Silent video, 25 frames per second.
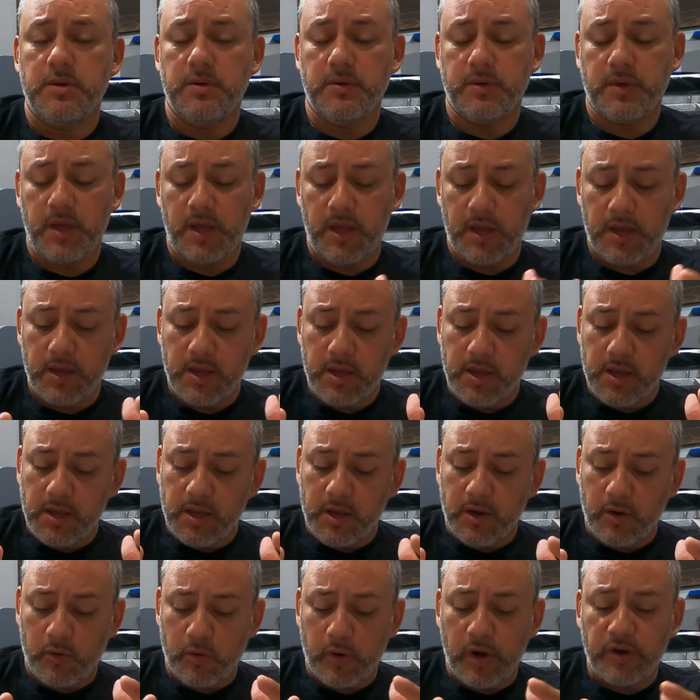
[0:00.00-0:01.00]
okay?
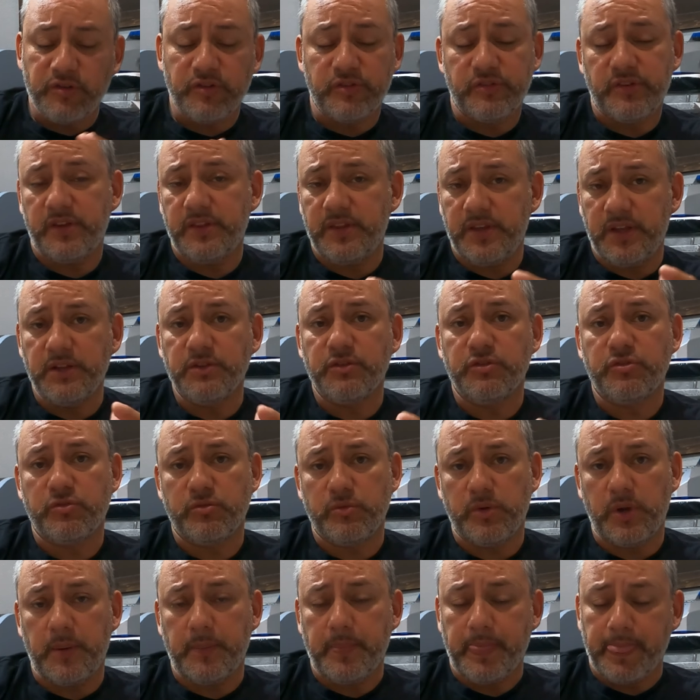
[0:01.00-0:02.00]
Or I should say the
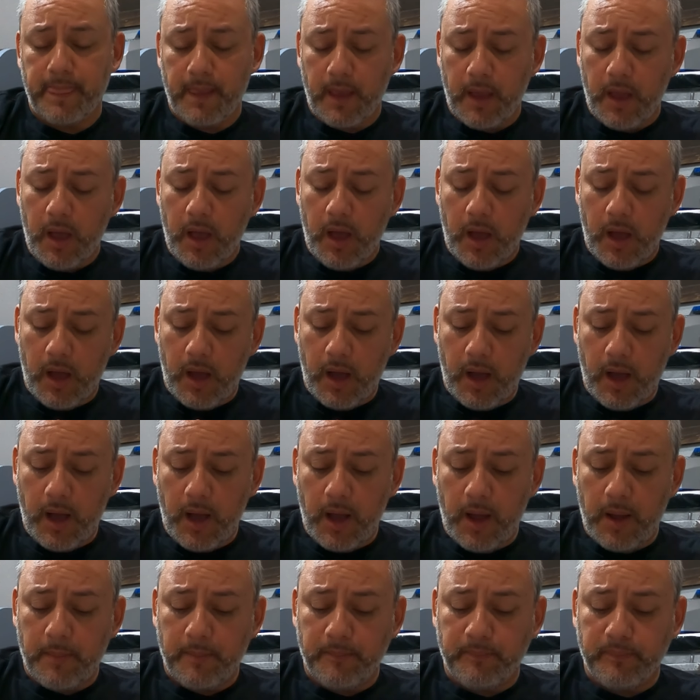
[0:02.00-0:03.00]
industry.
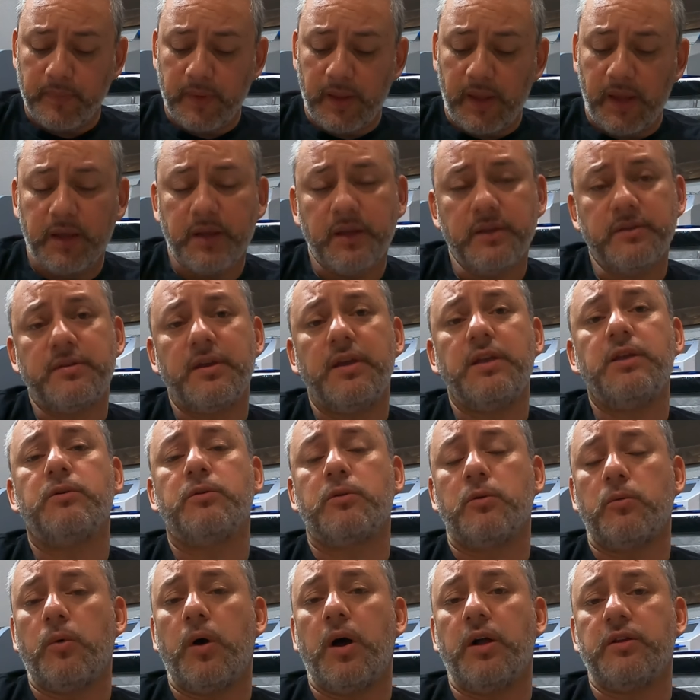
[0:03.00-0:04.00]
And
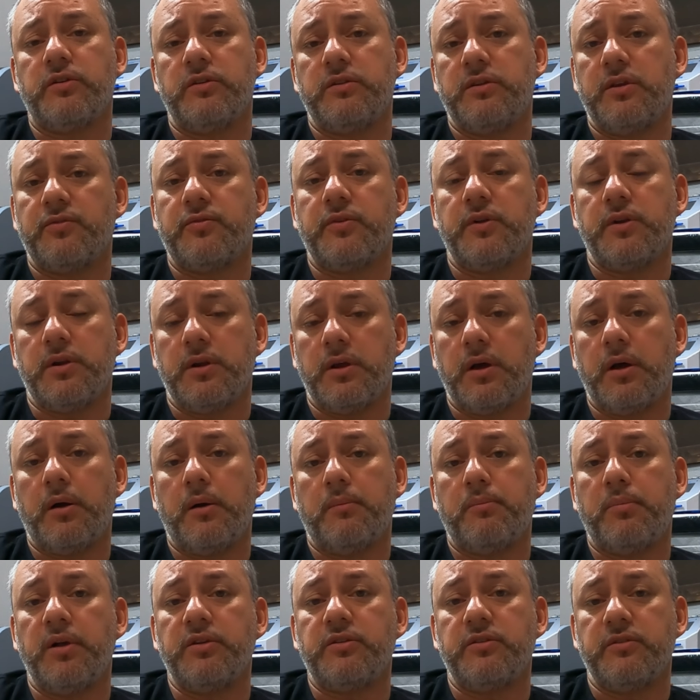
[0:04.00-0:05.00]
continue to watch a
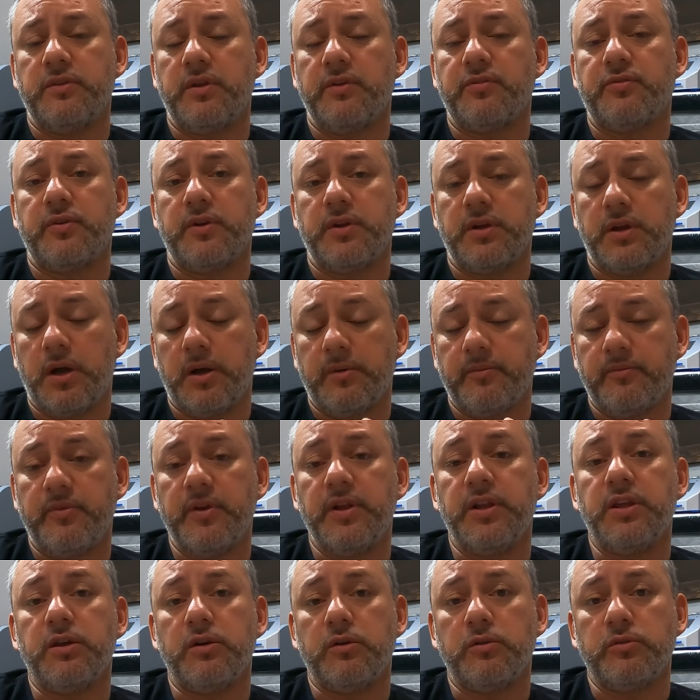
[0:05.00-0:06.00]
bunch of different
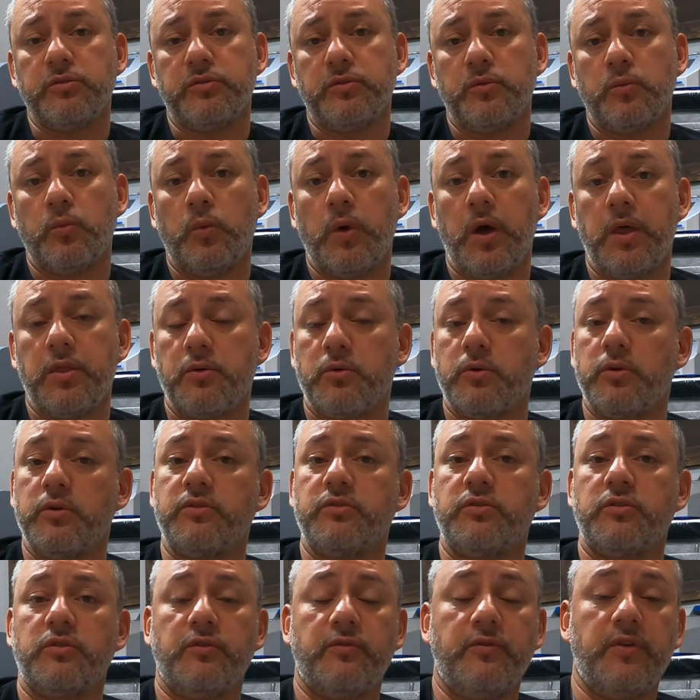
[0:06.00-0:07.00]
videos, whether
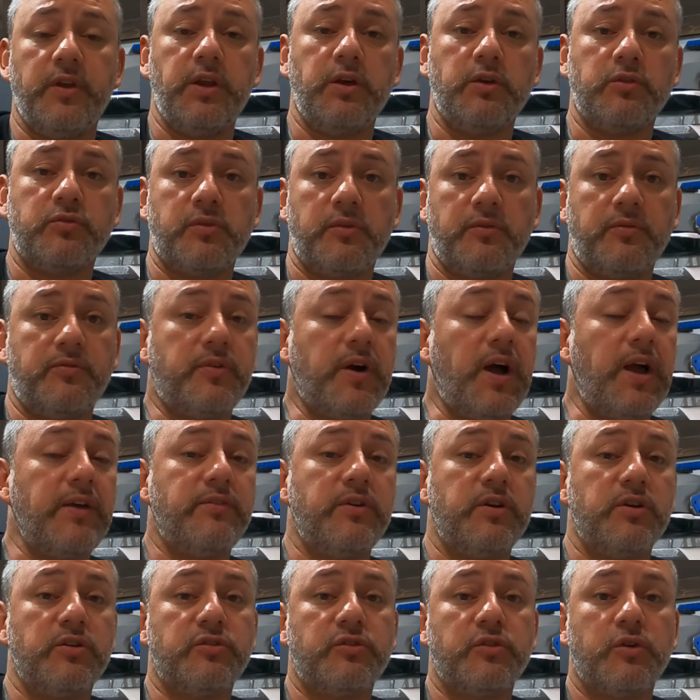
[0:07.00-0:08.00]
it's videos from
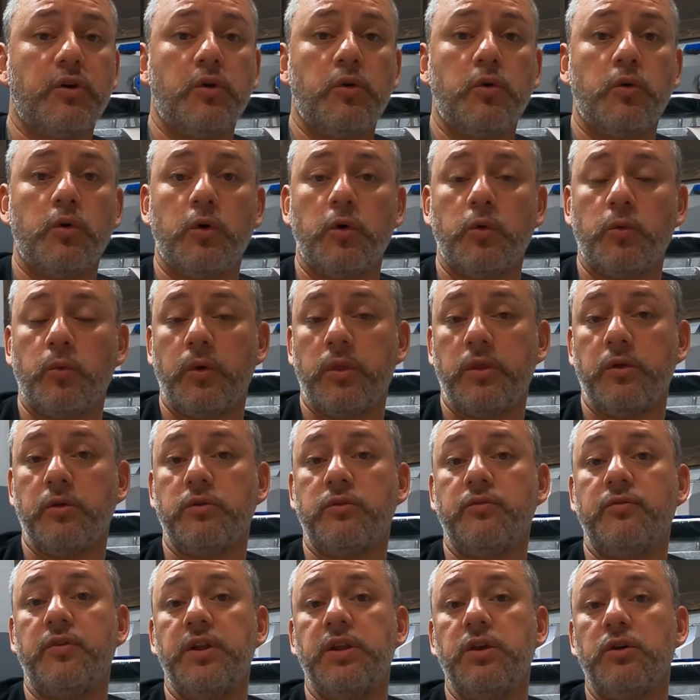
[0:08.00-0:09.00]
5 years ago or whether
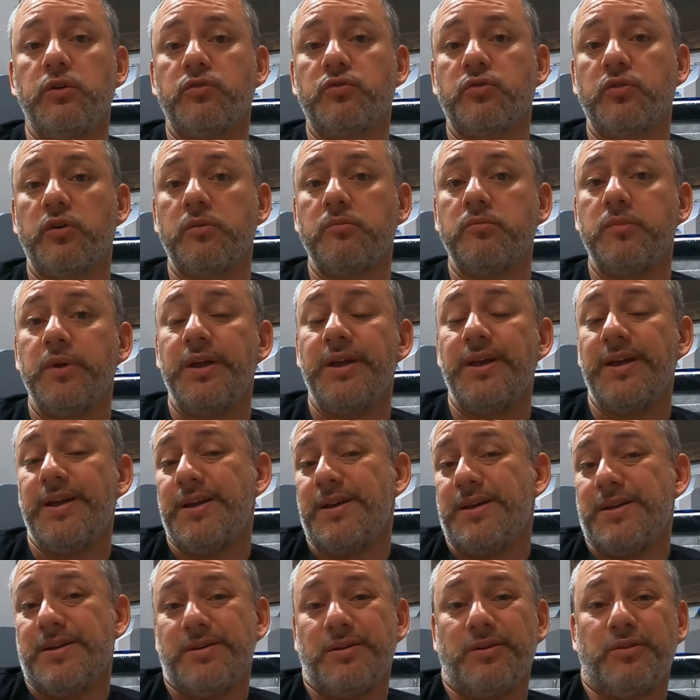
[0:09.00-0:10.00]
it's videos from
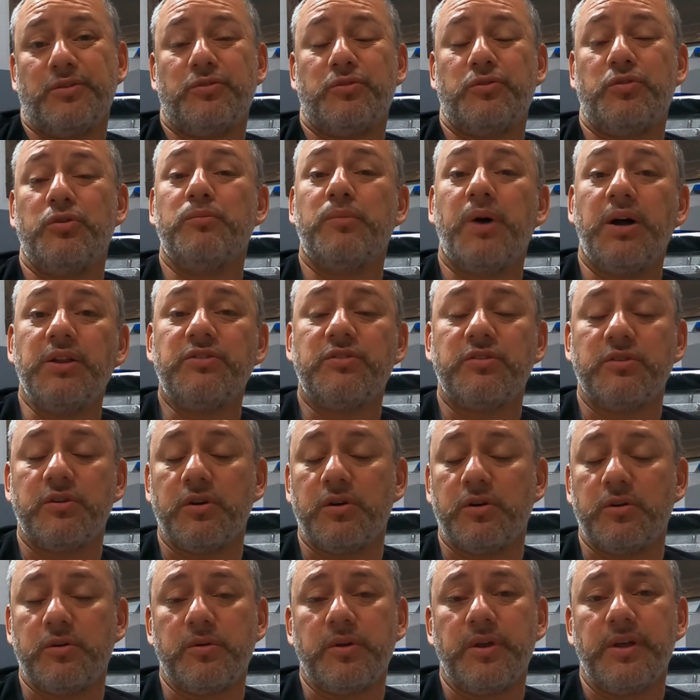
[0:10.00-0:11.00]
2 months
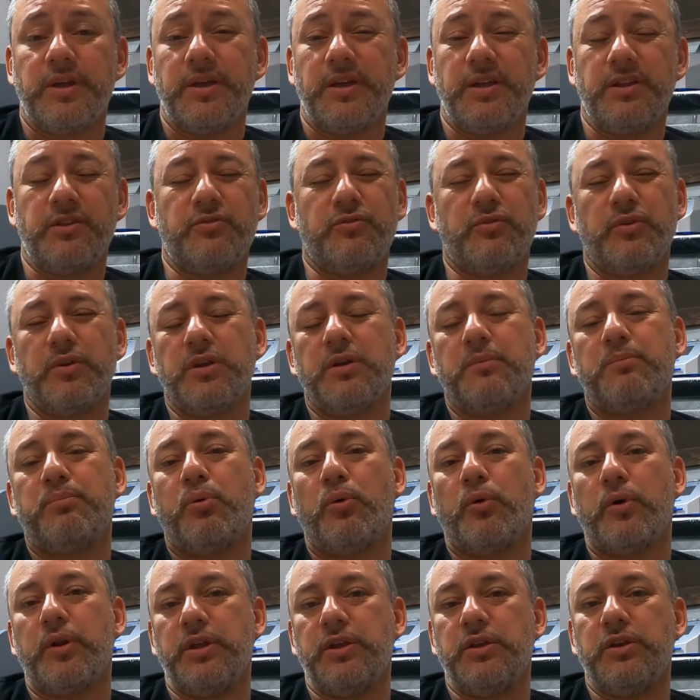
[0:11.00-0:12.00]
ago. It's really
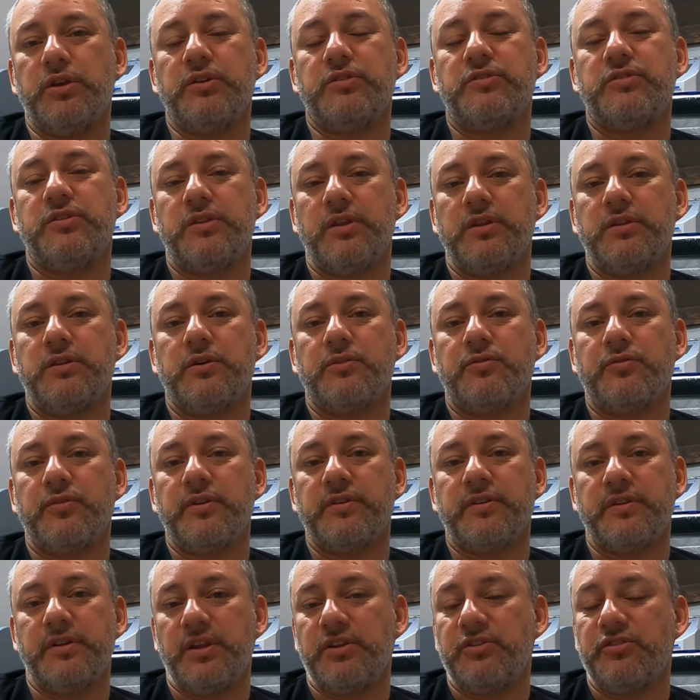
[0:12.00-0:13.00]
important. You can see the
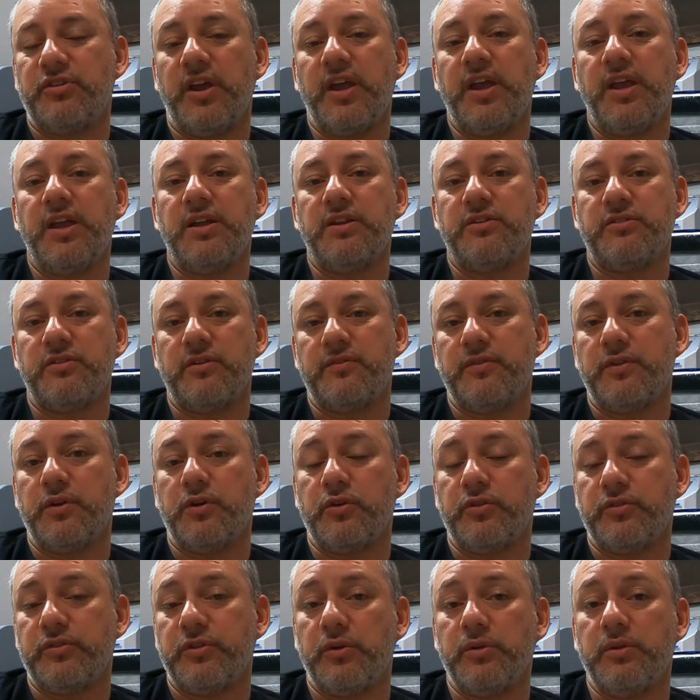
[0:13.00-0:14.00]
difference in the change if
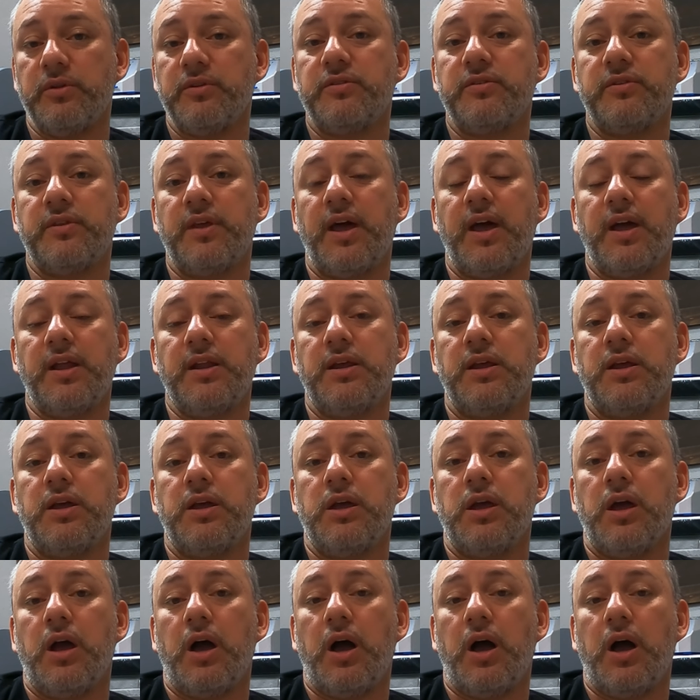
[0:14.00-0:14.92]
they're still into that